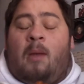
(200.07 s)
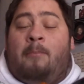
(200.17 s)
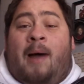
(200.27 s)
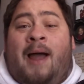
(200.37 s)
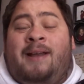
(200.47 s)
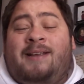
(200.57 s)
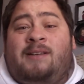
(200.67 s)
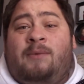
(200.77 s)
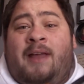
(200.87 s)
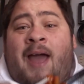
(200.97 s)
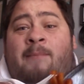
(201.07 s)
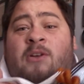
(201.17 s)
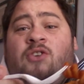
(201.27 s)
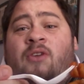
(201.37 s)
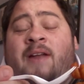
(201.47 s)
Mine doesn't really have
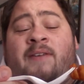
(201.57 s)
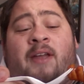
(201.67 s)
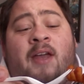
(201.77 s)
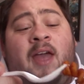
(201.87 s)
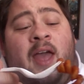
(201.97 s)
much gravy.